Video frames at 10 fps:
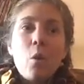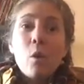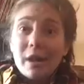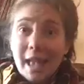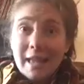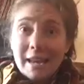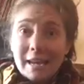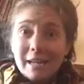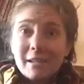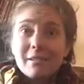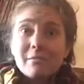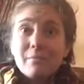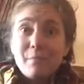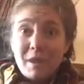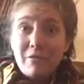organic
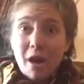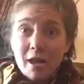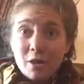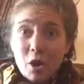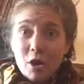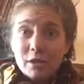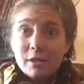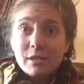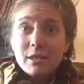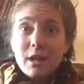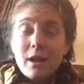beef hot dogs,